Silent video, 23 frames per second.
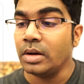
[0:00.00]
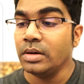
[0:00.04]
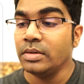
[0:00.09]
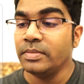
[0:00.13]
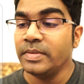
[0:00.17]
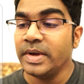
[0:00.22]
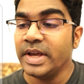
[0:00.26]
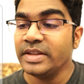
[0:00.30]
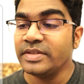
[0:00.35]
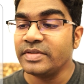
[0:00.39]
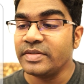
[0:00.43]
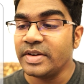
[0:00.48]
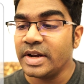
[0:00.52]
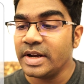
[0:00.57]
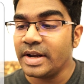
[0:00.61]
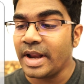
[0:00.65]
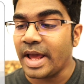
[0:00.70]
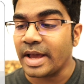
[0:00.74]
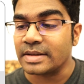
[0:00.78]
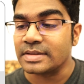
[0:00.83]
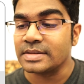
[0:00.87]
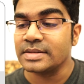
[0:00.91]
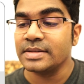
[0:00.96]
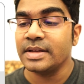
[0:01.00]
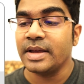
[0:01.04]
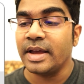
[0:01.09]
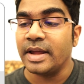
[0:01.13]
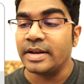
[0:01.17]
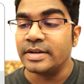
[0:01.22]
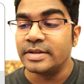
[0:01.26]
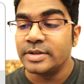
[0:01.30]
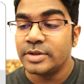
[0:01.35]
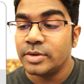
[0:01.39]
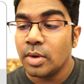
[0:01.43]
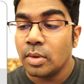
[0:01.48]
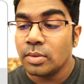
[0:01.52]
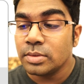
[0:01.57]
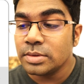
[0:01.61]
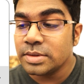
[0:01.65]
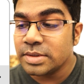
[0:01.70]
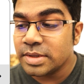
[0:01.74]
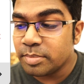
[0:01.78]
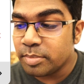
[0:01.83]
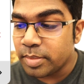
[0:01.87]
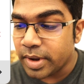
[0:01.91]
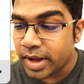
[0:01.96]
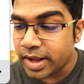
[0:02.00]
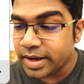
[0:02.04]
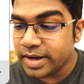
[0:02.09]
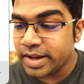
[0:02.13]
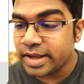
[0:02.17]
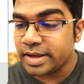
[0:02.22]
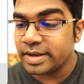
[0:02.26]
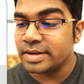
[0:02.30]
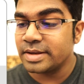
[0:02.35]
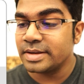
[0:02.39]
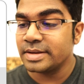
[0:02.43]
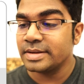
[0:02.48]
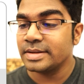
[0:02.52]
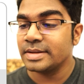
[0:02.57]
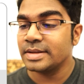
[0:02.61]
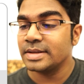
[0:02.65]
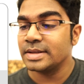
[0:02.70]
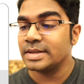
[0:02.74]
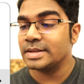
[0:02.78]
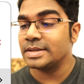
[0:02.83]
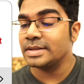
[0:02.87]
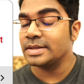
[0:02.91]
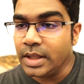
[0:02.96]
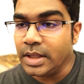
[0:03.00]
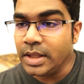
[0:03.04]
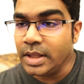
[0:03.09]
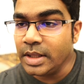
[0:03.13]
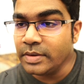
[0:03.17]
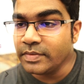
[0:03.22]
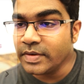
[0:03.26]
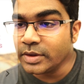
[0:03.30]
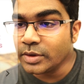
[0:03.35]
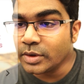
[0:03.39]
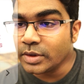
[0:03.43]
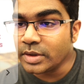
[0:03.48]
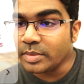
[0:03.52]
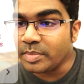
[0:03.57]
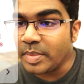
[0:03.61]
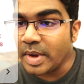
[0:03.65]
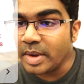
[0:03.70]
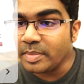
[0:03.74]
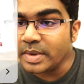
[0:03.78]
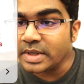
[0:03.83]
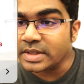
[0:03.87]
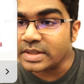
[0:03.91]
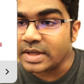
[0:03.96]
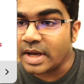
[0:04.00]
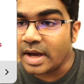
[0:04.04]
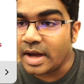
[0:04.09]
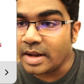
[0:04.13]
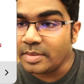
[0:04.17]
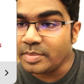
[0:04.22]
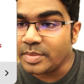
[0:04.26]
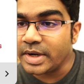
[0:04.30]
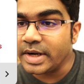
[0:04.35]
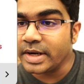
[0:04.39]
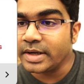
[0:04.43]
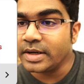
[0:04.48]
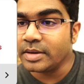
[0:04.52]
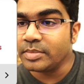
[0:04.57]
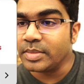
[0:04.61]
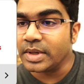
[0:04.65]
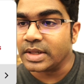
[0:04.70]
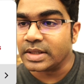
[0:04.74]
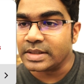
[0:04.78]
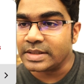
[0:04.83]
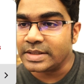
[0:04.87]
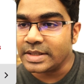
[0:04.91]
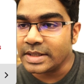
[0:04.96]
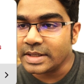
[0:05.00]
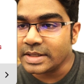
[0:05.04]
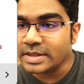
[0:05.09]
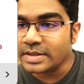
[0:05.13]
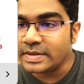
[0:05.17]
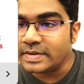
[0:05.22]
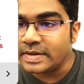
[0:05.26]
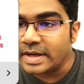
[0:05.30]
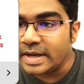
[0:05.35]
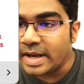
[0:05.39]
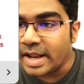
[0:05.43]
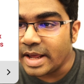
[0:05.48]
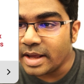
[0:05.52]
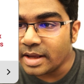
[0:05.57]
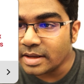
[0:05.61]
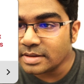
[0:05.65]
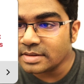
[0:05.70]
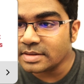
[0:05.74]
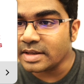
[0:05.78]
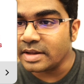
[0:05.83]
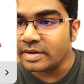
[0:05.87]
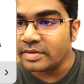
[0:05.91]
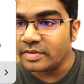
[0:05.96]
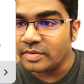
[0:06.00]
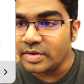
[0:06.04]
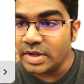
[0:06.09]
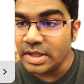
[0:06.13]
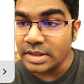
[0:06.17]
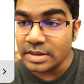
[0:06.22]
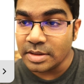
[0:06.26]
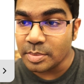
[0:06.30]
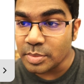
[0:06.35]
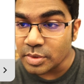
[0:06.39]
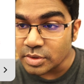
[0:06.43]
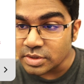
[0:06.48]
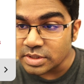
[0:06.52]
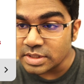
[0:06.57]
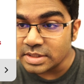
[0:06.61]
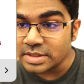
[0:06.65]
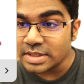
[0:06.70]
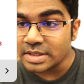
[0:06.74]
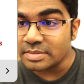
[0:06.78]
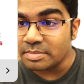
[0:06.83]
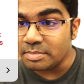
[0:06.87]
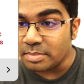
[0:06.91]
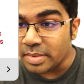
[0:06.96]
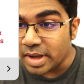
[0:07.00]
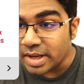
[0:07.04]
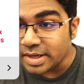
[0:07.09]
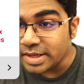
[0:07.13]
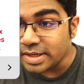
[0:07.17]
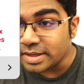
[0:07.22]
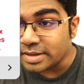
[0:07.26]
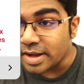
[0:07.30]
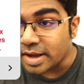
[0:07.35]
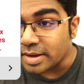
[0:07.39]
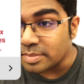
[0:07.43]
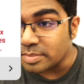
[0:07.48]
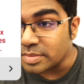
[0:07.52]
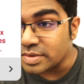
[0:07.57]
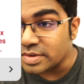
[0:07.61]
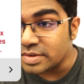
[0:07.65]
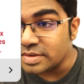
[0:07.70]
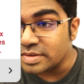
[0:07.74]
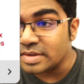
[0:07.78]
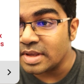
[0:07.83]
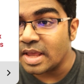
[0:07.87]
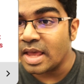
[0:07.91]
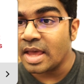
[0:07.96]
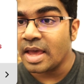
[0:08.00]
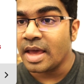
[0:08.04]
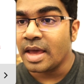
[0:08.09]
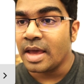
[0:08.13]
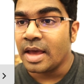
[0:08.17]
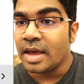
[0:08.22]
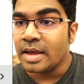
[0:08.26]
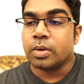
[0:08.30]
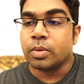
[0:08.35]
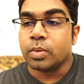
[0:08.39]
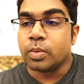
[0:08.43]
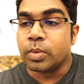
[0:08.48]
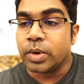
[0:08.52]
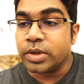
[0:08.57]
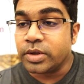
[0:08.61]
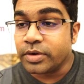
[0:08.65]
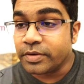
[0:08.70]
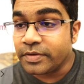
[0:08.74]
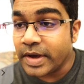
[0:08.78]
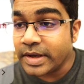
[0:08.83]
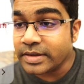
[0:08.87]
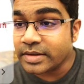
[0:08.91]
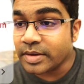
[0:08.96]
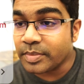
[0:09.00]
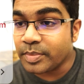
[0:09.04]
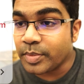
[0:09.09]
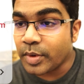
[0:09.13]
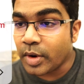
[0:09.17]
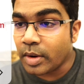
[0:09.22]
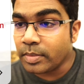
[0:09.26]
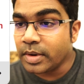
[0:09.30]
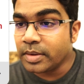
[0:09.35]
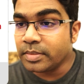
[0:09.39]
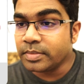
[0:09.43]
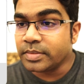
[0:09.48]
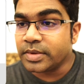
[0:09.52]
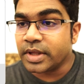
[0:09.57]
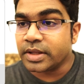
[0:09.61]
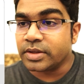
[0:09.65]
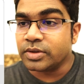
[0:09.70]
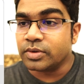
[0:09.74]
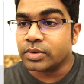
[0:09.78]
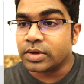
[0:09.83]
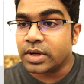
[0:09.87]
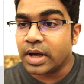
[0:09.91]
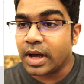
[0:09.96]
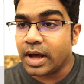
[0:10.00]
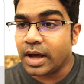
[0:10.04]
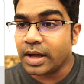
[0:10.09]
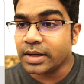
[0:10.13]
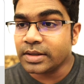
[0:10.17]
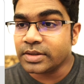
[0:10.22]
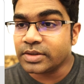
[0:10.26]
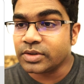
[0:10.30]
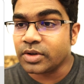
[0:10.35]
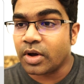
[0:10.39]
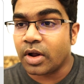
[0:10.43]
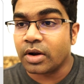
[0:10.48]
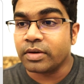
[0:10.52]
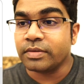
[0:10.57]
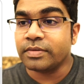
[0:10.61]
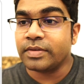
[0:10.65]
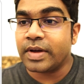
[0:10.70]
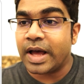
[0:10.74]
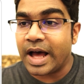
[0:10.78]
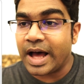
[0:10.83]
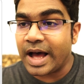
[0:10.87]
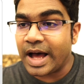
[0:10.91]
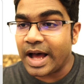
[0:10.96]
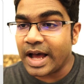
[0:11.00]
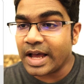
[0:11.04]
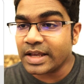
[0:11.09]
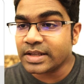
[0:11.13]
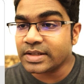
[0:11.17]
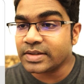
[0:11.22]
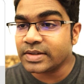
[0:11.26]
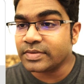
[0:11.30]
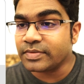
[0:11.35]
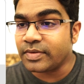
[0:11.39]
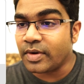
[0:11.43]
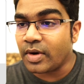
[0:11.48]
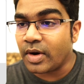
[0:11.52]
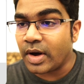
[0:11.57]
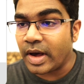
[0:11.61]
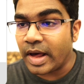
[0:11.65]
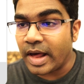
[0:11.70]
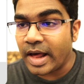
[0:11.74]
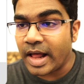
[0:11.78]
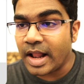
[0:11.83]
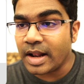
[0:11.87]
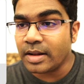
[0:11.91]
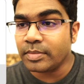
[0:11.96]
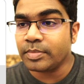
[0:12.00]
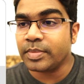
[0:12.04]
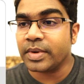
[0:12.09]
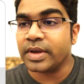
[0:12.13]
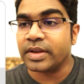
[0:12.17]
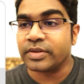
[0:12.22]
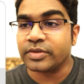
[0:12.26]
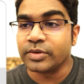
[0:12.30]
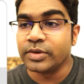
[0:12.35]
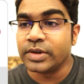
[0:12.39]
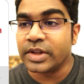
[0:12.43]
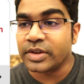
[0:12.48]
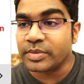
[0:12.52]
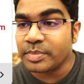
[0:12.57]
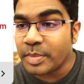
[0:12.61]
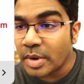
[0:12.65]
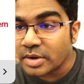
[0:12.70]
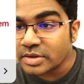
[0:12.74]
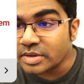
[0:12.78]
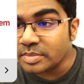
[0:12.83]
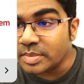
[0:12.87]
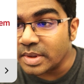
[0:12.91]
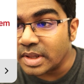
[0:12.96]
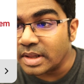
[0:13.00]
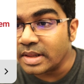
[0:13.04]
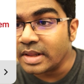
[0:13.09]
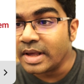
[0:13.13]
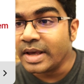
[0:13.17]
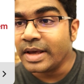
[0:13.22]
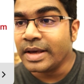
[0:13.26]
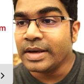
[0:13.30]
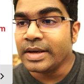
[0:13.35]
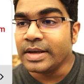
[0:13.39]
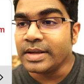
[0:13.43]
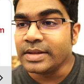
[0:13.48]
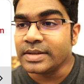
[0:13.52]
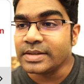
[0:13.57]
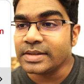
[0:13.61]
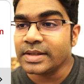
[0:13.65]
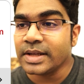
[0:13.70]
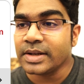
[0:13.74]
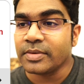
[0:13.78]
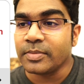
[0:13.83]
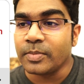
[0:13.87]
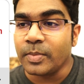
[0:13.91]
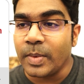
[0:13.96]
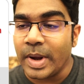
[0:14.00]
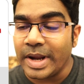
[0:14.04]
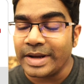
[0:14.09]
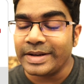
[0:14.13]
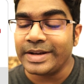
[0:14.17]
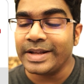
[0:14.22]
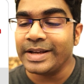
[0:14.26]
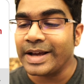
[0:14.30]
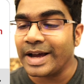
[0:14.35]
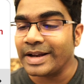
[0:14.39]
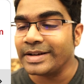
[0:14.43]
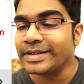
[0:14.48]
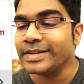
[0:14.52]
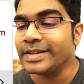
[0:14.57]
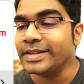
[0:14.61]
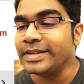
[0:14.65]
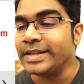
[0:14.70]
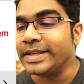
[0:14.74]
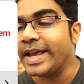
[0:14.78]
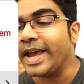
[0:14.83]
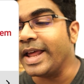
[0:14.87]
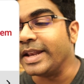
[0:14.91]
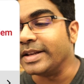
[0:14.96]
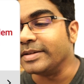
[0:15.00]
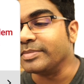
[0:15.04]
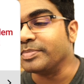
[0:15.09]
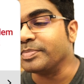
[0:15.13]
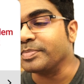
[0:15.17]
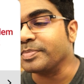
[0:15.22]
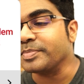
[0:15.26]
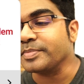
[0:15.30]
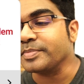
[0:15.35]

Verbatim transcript: Always relax and don't panic. Even though the paper is unpredictable, just relax and read the procedures many times. When you face a problem that you can't solve, ask for help as soon as possible, instead of waiting until the end.